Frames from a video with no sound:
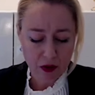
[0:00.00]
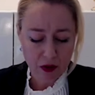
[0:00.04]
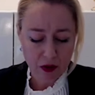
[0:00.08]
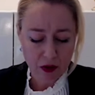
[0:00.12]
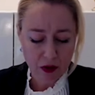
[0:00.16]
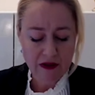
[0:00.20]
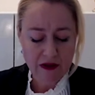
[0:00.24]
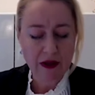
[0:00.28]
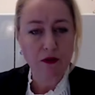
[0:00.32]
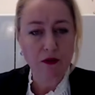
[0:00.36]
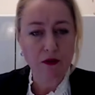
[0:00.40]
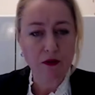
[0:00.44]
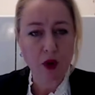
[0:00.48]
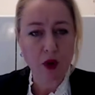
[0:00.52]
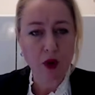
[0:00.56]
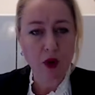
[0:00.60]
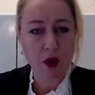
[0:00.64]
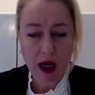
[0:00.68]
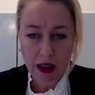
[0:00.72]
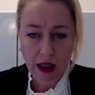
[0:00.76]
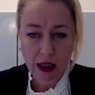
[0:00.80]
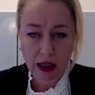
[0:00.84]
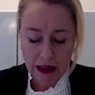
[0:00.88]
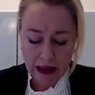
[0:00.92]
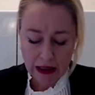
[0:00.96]
John
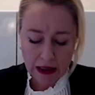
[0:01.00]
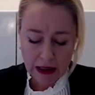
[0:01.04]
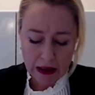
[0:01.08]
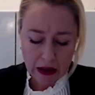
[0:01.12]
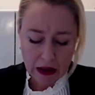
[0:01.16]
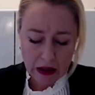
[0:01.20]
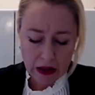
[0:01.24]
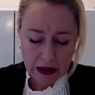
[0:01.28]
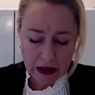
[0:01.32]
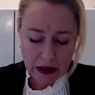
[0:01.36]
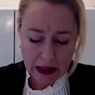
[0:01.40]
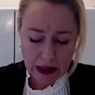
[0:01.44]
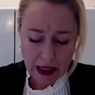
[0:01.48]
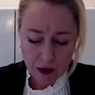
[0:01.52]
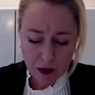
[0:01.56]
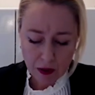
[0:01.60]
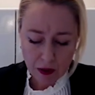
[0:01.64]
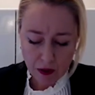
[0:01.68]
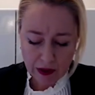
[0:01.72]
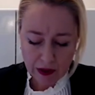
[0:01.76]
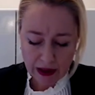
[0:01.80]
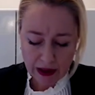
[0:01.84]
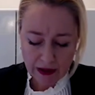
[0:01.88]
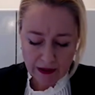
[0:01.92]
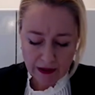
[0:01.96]
George, using the
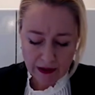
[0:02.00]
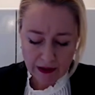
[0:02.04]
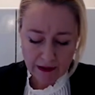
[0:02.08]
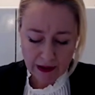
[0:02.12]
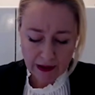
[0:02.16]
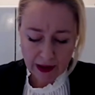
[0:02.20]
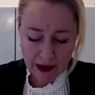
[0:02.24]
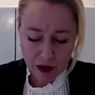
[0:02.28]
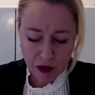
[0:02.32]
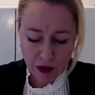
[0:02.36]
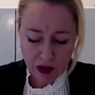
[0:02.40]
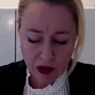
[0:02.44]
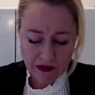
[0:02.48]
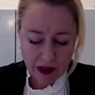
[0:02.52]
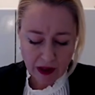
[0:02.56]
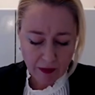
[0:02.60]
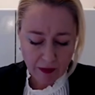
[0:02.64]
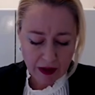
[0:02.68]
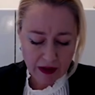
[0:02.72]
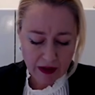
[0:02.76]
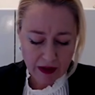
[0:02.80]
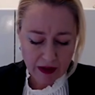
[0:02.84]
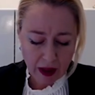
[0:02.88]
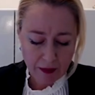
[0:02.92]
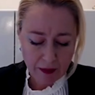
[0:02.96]
terminology war of
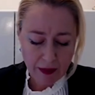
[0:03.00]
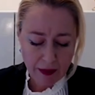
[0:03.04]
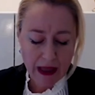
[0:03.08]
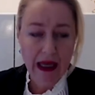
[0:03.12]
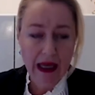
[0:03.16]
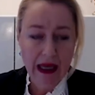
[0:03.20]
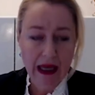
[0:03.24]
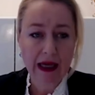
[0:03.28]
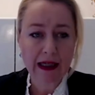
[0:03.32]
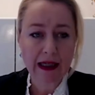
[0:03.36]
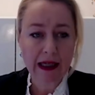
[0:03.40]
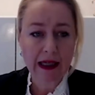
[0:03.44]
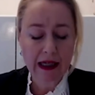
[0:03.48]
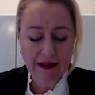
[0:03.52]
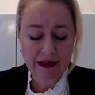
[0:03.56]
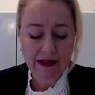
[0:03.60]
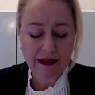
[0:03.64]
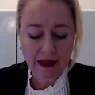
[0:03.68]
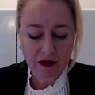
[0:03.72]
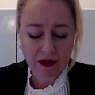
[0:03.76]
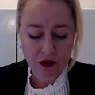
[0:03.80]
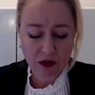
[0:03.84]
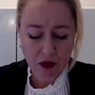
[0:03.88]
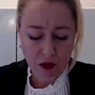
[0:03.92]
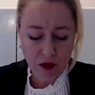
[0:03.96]
extermination,
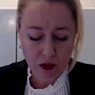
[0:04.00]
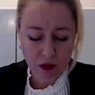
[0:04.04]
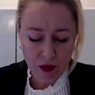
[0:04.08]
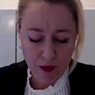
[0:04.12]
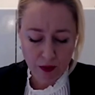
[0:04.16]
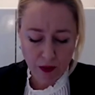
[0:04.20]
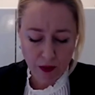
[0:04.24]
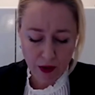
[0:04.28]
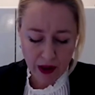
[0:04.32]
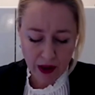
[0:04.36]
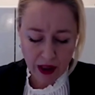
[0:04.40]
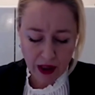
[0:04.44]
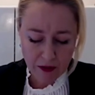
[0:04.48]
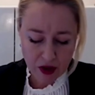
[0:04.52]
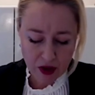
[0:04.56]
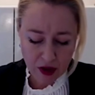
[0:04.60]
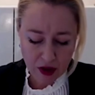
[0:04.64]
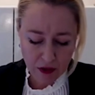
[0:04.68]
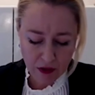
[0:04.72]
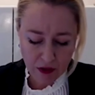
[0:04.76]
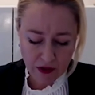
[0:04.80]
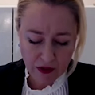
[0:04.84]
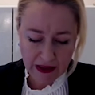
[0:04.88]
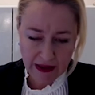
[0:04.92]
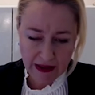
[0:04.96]
understood the full scope of
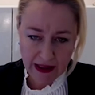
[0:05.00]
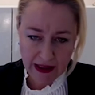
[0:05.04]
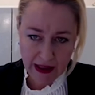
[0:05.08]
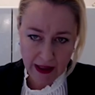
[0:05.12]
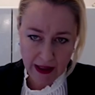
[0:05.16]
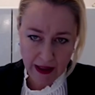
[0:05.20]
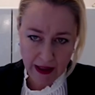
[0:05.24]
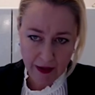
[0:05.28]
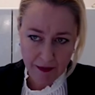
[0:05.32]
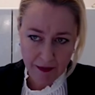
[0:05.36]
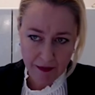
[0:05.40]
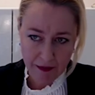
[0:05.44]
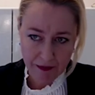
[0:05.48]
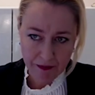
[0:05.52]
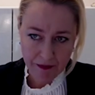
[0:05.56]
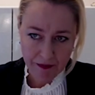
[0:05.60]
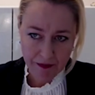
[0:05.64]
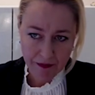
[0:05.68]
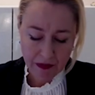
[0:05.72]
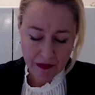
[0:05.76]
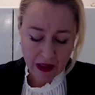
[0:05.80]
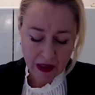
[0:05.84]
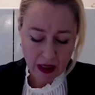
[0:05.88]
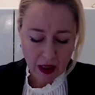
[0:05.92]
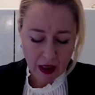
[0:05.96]
misfortune
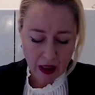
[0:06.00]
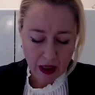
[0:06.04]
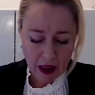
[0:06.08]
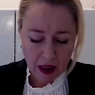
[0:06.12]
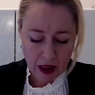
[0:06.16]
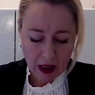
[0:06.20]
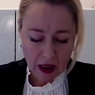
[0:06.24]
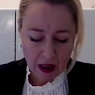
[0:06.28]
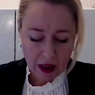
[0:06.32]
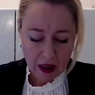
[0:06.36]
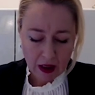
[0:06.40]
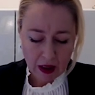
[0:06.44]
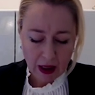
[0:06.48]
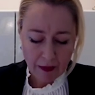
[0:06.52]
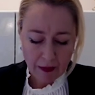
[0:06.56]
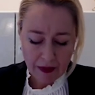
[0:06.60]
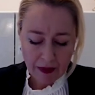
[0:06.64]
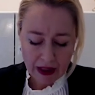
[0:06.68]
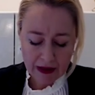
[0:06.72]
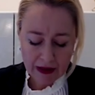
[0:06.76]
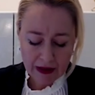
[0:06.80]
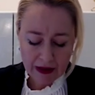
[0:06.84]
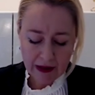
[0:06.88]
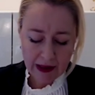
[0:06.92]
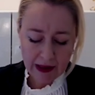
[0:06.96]
that happened with the
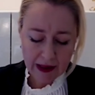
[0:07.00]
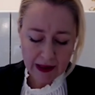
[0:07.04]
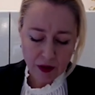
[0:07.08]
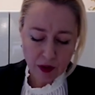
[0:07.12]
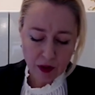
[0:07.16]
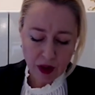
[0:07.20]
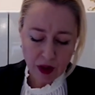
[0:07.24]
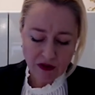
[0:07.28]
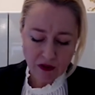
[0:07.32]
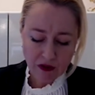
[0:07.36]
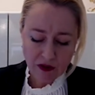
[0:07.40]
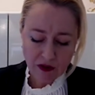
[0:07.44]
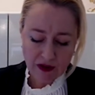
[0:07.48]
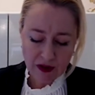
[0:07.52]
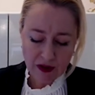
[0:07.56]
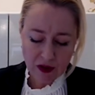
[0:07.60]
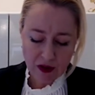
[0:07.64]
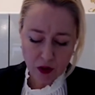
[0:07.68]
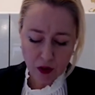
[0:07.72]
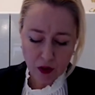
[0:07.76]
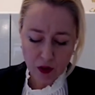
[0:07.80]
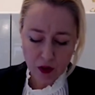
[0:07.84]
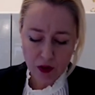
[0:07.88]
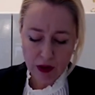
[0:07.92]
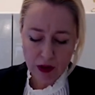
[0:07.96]
Armenian people.
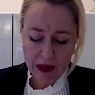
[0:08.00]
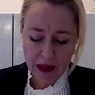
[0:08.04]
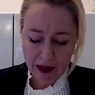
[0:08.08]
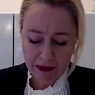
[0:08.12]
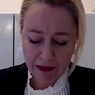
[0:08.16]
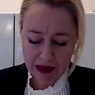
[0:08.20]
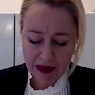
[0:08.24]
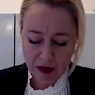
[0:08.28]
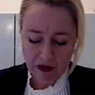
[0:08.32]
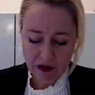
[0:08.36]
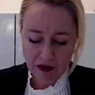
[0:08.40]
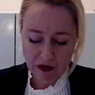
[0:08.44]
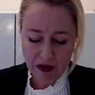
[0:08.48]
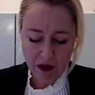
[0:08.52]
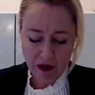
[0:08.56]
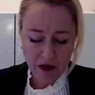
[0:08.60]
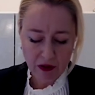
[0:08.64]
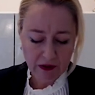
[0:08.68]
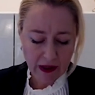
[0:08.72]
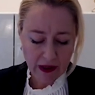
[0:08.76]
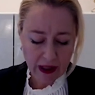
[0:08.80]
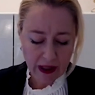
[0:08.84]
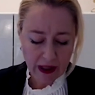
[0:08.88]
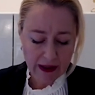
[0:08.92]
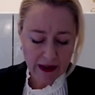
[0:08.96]
In the future, the
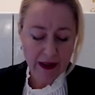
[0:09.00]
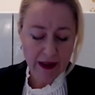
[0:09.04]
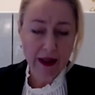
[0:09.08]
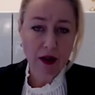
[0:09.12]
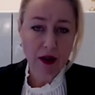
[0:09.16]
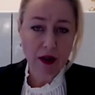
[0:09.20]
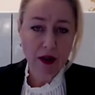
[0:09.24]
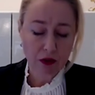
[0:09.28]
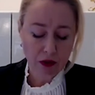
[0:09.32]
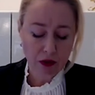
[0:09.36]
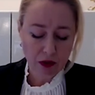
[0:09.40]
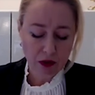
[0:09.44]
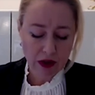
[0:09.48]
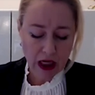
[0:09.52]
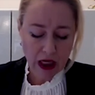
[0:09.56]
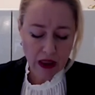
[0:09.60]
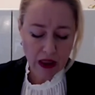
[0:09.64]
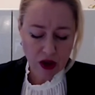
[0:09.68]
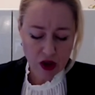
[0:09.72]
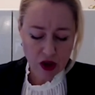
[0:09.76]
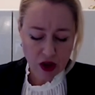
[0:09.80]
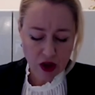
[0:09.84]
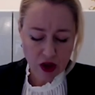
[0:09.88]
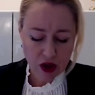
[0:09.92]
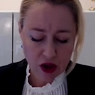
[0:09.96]
terminology
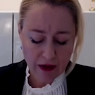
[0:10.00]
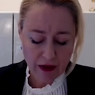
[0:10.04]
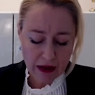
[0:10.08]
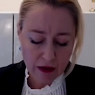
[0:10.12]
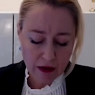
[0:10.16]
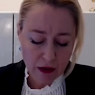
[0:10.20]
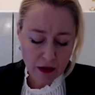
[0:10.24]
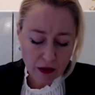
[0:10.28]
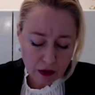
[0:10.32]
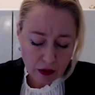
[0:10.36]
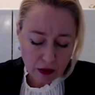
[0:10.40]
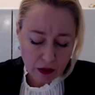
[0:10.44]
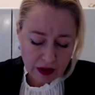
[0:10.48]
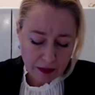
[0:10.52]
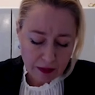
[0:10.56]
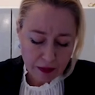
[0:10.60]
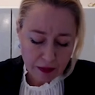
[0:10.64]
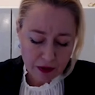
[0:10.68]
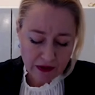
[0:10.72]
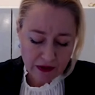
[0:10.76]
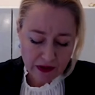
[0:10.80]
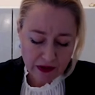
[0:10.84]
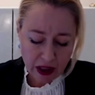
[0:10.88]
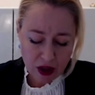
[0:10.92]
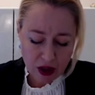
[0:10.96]
genocide was fixed in
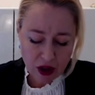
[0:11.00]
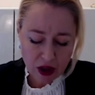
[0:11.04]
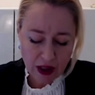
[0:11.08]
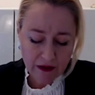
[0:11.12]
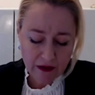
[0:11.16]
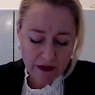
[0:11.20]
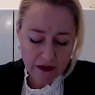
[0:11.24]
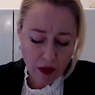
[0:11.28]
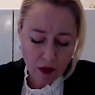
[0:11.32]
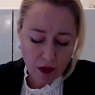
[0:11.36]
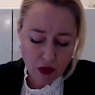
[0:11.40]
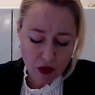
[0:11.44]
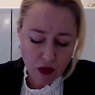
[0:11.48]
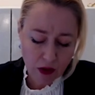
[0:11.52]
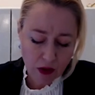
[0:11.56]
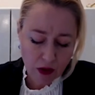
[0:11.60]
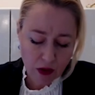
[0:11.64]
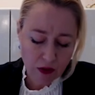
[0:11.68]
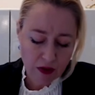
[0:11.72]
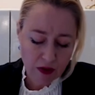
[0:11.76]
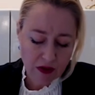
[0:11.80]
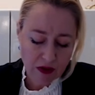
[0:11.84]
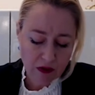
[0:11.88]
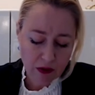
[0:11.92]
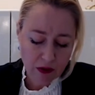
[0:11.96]
international law,
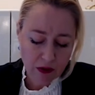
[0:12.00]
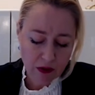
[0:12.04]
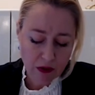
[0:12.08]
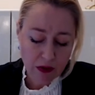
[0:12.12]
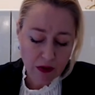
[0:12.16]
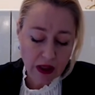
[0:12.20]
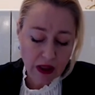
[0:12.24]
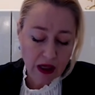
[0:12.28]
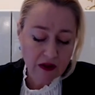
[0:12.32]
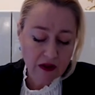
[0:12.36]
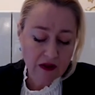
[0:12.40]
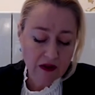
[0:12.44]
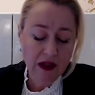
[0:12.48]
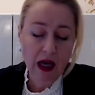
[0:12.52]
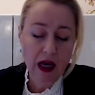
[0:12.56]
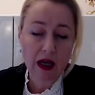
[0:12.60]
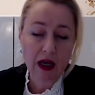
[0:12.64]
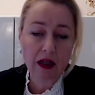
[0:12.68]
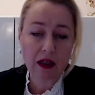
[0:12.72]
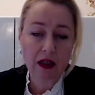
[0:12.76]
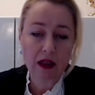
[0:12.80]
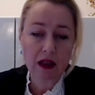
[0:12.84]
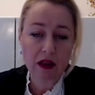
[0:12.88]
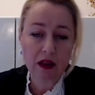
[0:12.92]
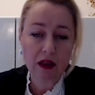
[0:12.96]
and the sad fate of
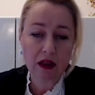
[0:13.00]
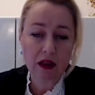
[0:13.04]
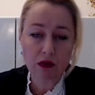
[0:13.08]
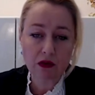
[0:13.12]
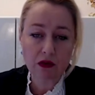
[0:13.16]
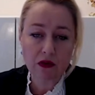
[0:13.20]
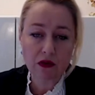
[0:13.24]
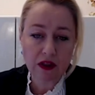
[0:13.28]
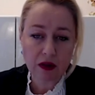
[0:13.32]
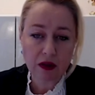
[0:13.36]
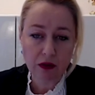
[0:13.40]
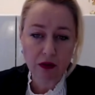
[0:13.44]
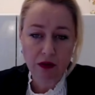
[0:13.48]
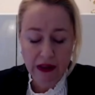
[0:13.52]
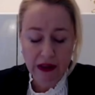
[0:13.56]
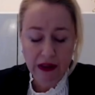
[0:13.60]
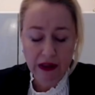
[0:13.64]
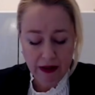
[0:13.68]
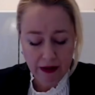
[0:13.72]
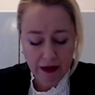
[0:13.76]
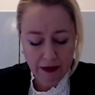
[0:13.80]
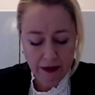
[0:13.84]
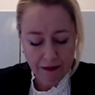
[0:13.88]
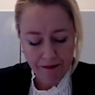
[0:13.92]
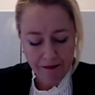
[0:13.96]
Armenian's people was
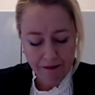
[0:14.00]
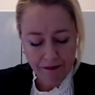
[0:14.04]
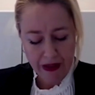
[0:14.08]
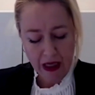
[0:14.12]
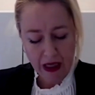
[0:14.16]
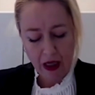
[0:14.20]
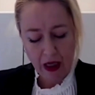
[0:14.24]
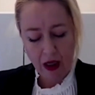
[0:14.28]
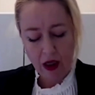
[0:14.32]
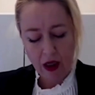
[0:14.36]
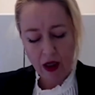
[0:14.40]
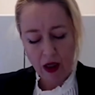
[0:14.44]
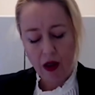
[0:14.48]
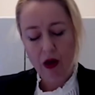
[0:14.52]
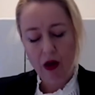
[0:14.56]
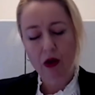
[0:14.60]
to be the starting